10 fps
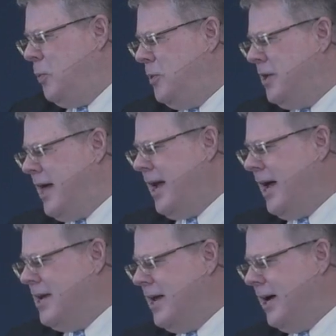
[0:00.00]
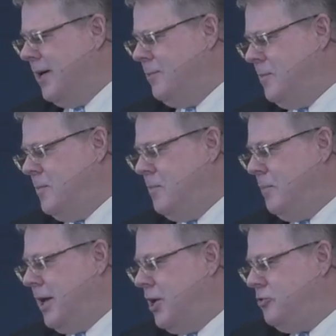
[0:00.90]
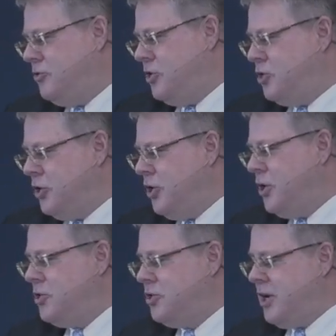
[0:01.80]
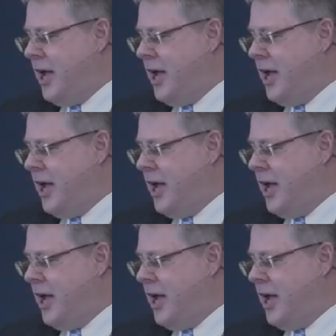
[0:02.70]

open to that idea? Because the church